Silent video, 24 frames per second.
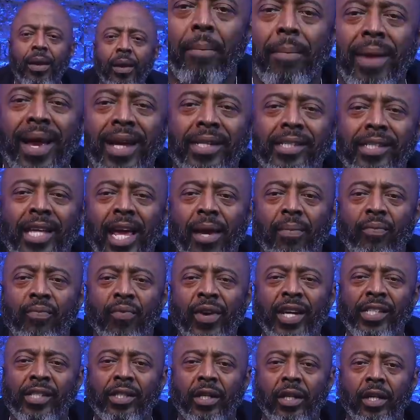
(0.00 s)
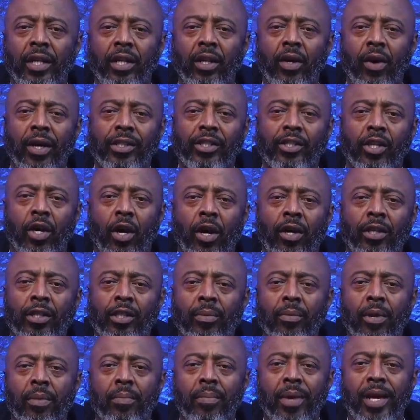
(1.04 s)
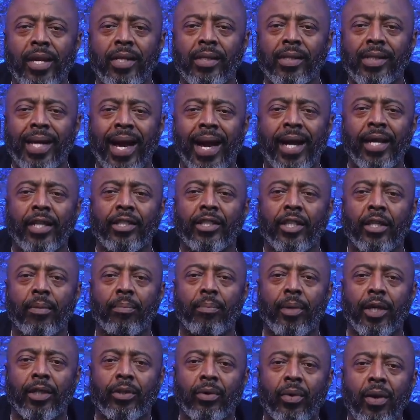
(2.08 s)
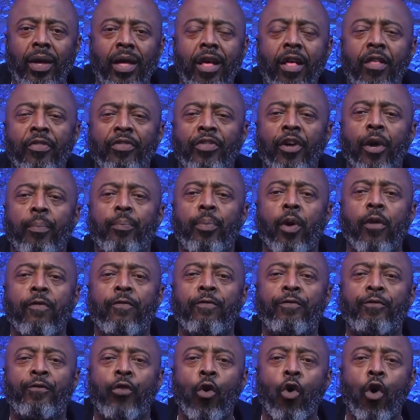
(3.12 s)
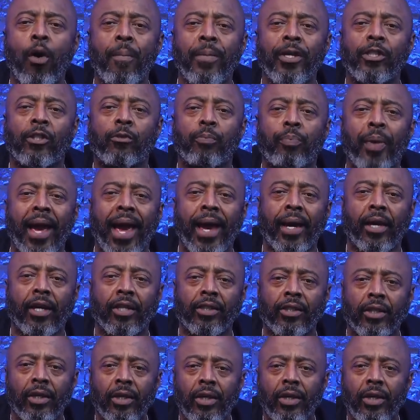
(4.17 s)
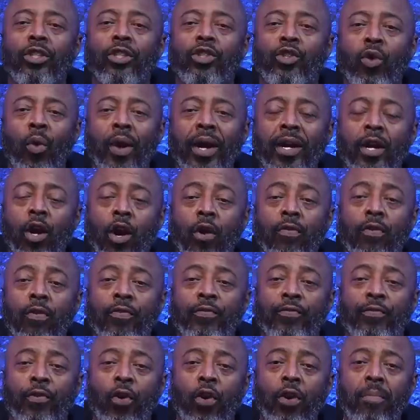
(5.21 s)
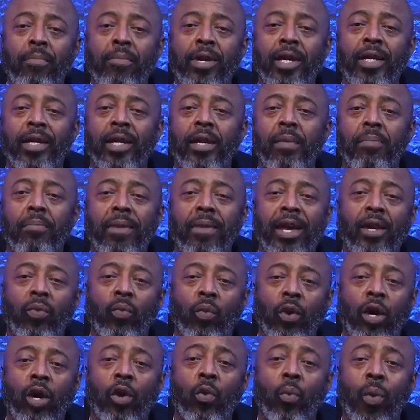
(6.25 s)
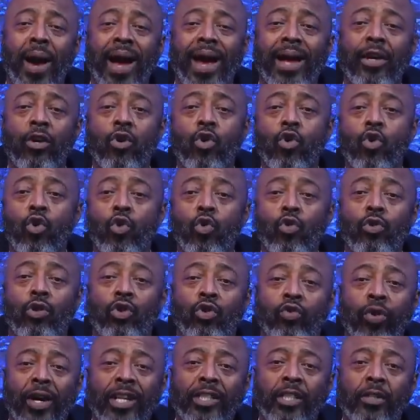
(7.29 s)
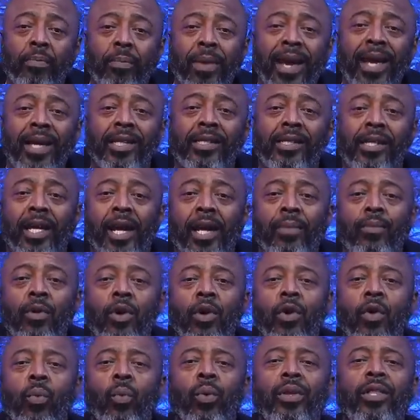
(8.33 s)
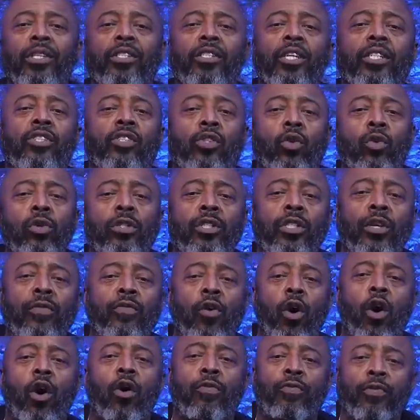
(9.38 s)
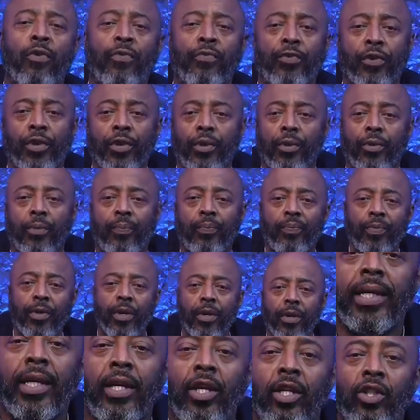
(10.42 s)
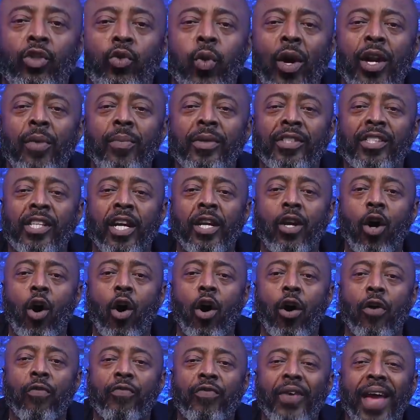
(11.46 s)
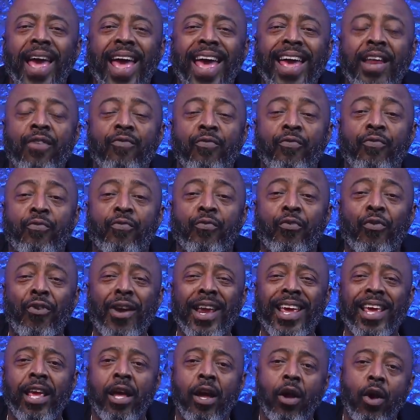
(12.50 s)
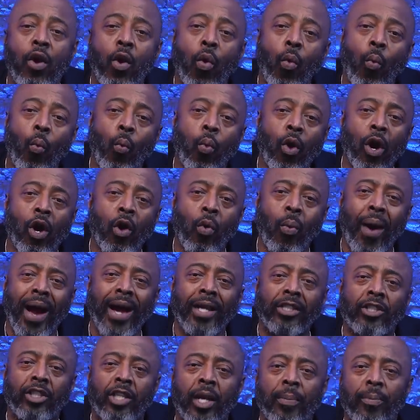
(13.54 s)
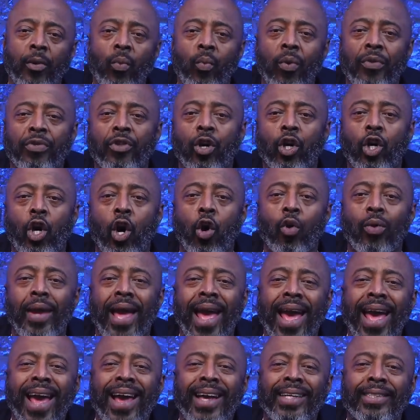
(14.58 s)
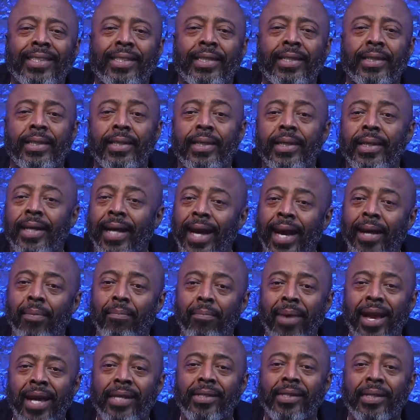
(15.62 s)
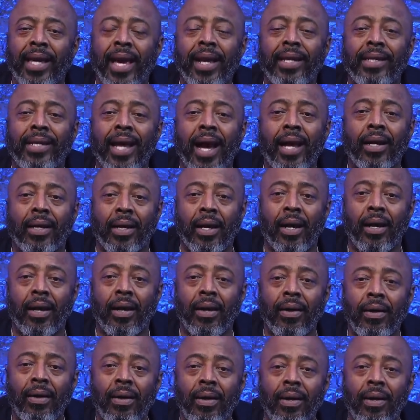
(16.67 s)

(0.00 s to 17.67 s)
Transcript: Manscaped recently launched the ultimate men's hygiene bundle, the Performance Package. Join over 4 million men worldwide who trust Manscaped with this exclusive offer for you. 20% off and free worldwide shipping with the code ASHY at manscaped.com.